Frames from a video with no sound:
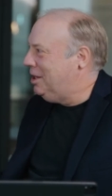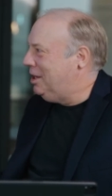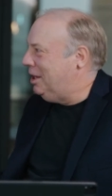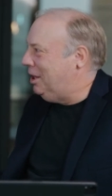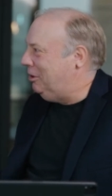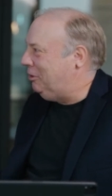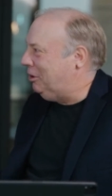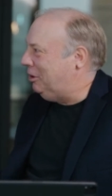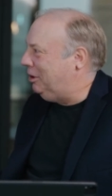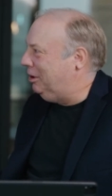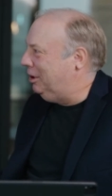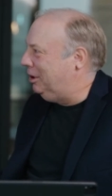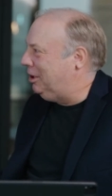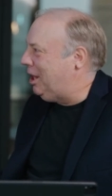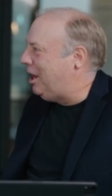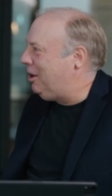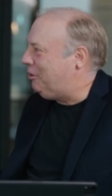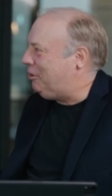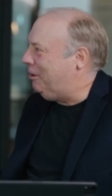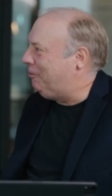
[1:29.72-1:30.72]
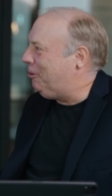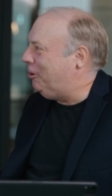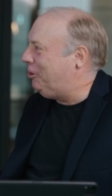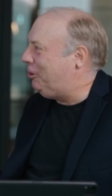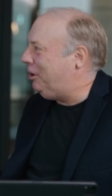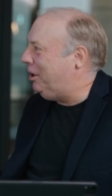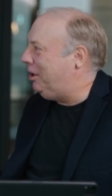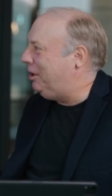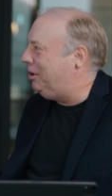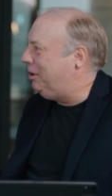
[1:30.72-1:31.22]
is it a lot
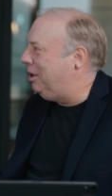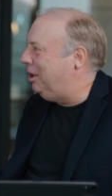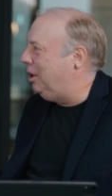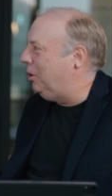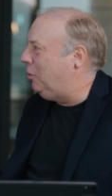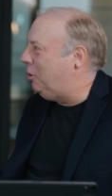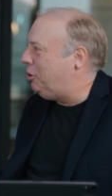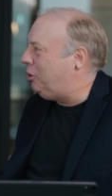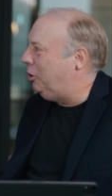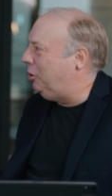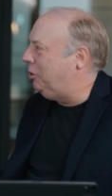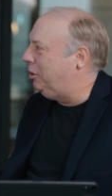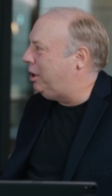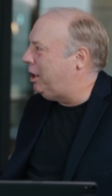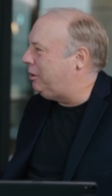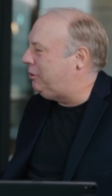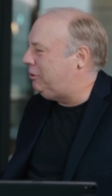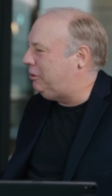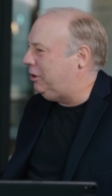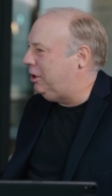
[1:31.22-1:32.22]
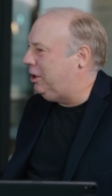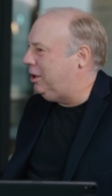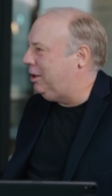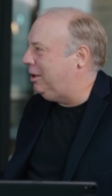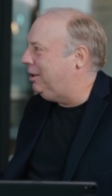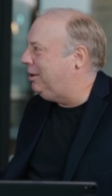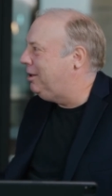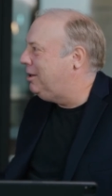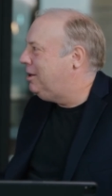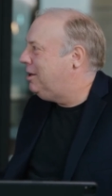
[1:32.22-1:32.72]
different than uh, when you're at
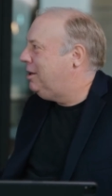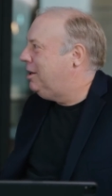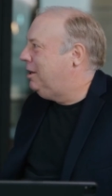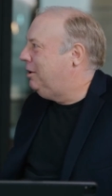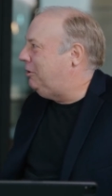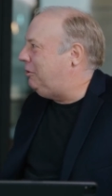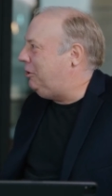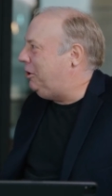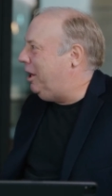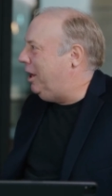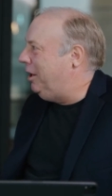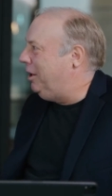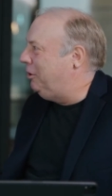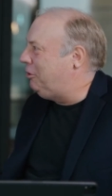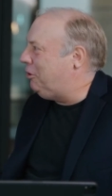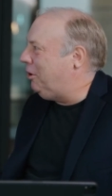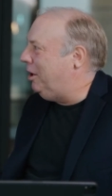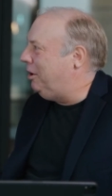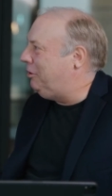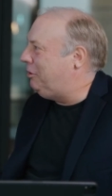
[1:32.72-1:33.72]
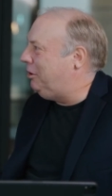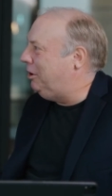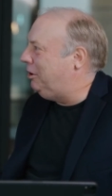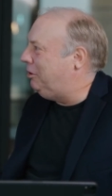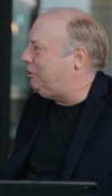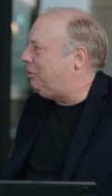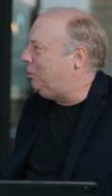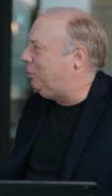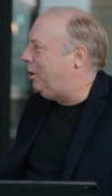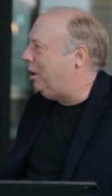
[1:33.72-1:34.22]
uh, Ciena trying
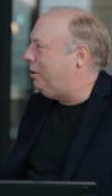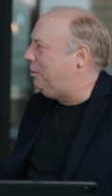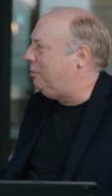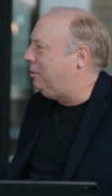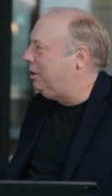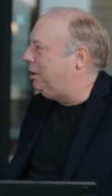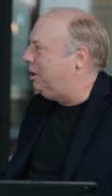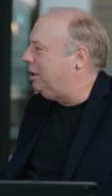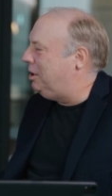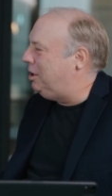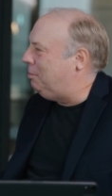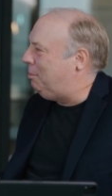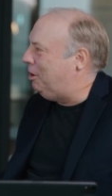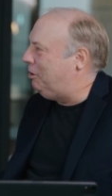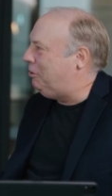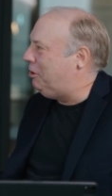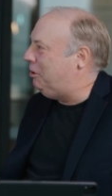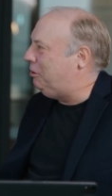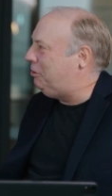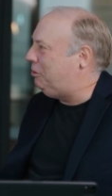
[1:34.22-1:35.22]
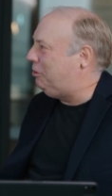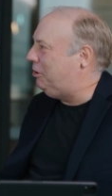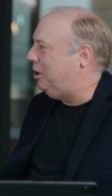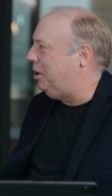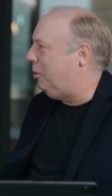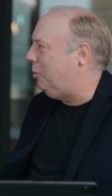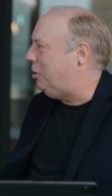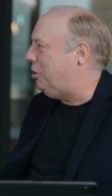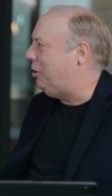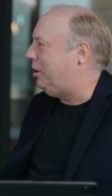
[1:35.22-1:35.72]
to, to run the, the business
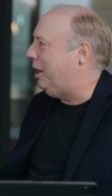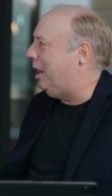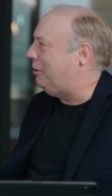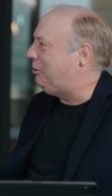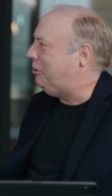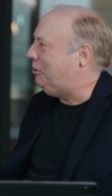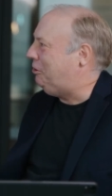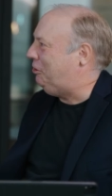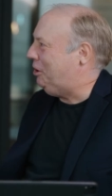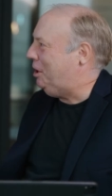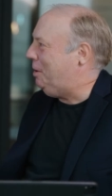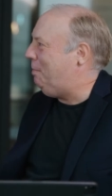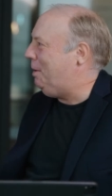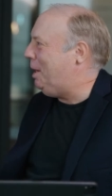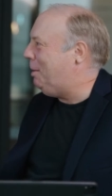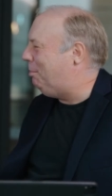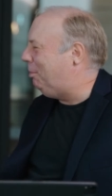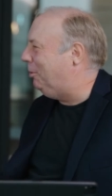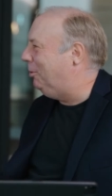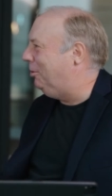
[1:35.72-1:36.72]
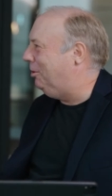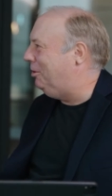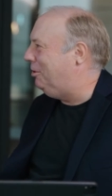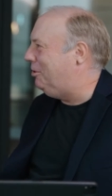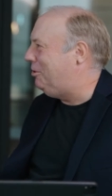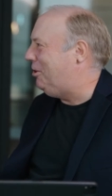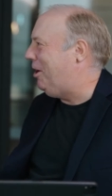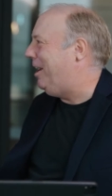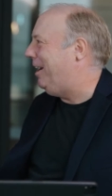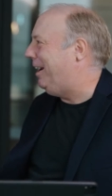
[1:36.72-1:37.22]
uh, when you could actually see people
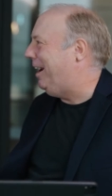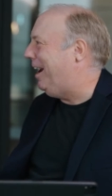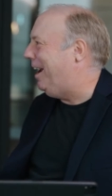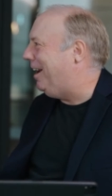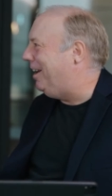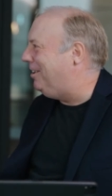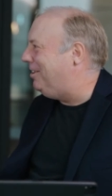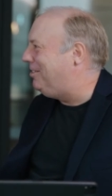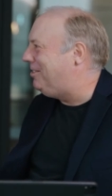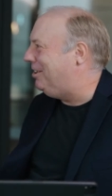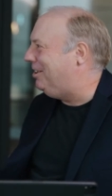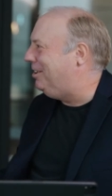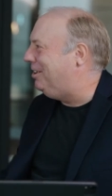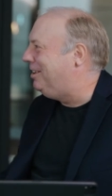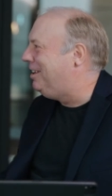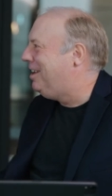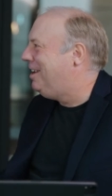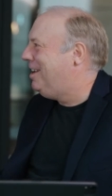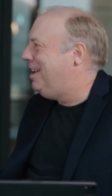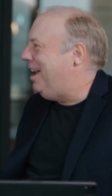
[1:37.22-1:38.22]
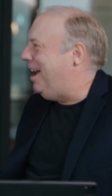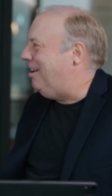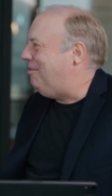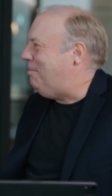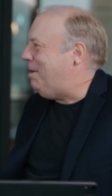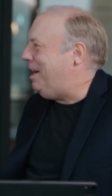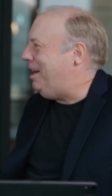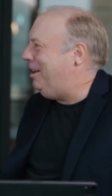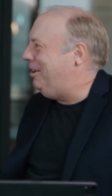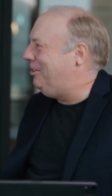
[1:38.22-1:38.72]
and shake hands and
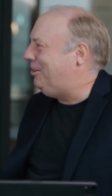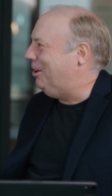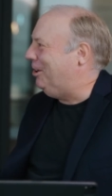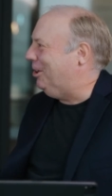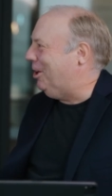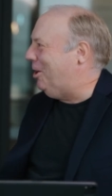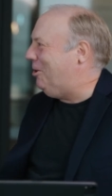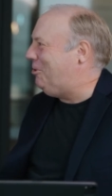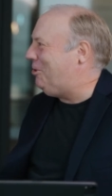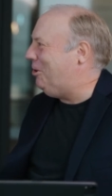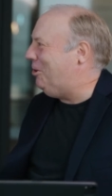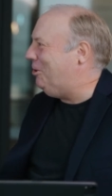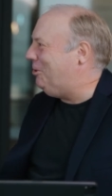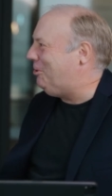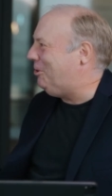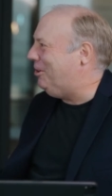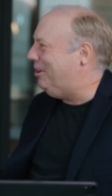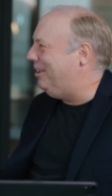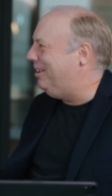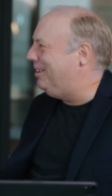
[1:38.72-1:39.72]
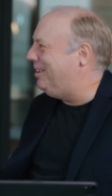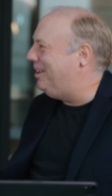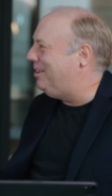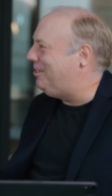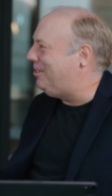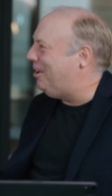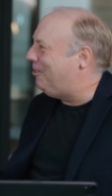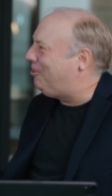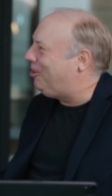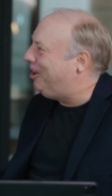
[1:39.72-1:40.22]
have meetings and lunches and,
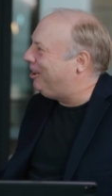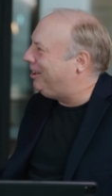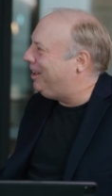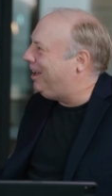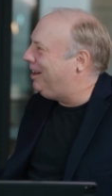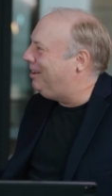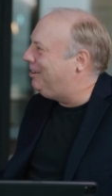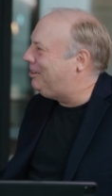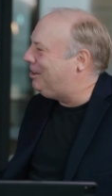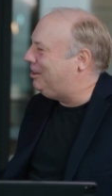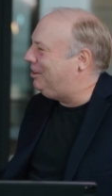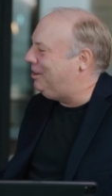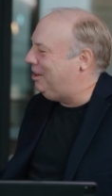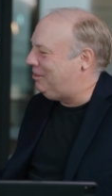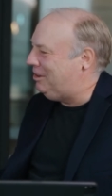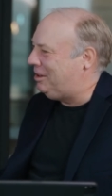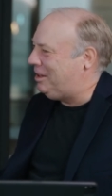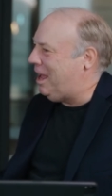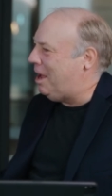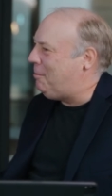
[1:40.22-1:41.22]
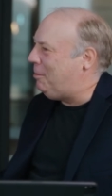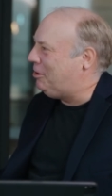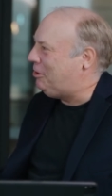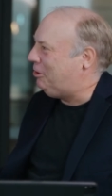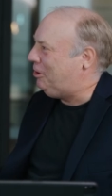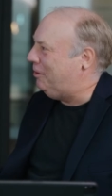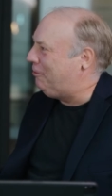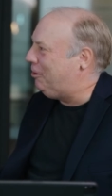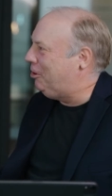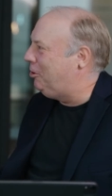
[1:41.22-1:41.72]
and stuff like that? Is it, is it that
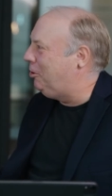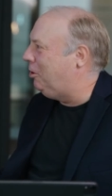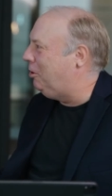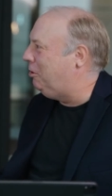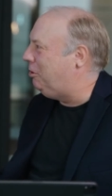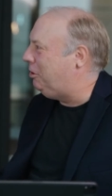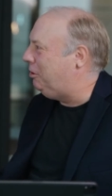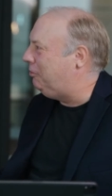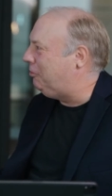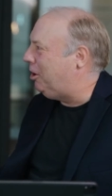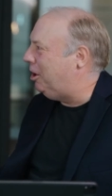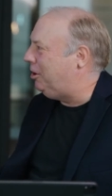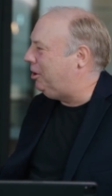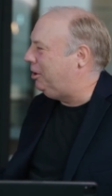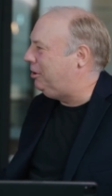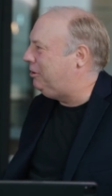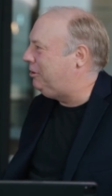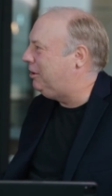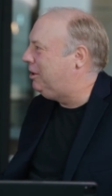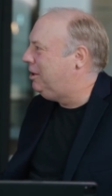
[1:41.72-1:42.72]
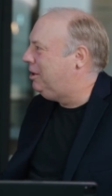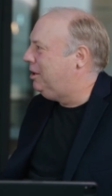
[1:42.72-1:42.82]
much different, or do you find it